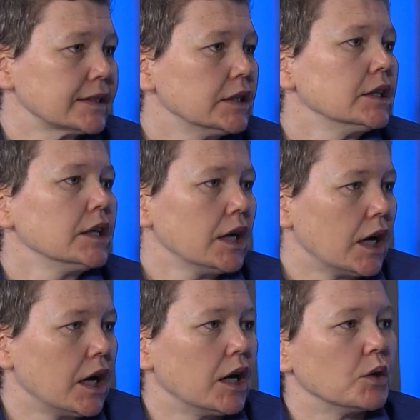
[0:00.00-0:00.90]
A
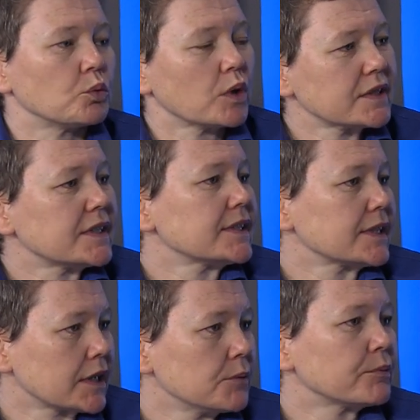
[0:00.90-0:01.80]
complaint. Okay. Once it's
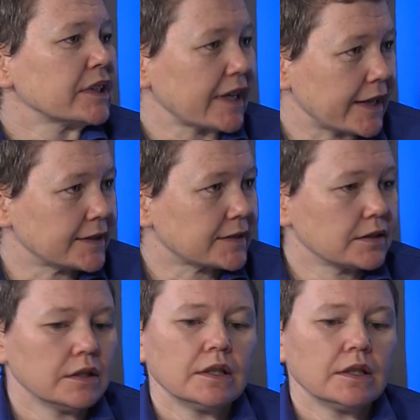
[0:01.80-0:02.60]
a complaint,